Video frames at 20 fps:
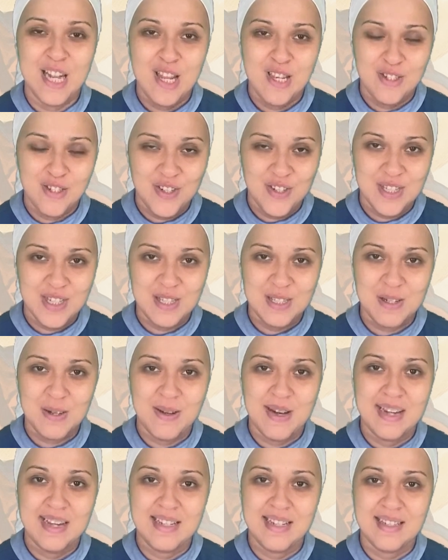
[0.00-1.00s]
Jesus
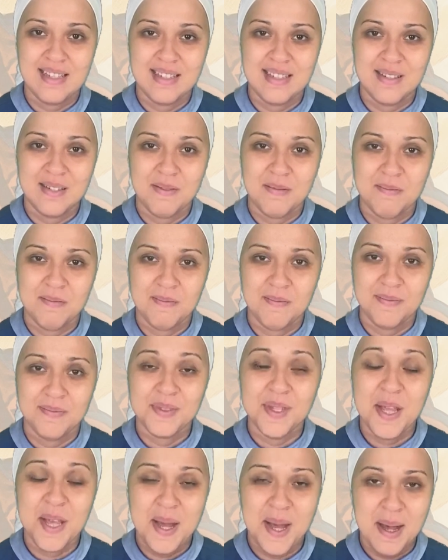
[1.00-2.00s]
Christ.
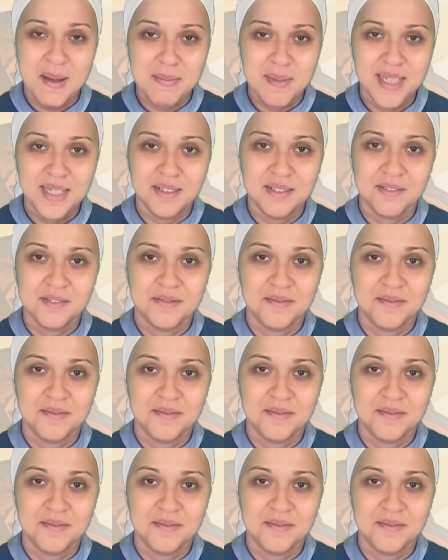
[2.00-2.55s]
Amen.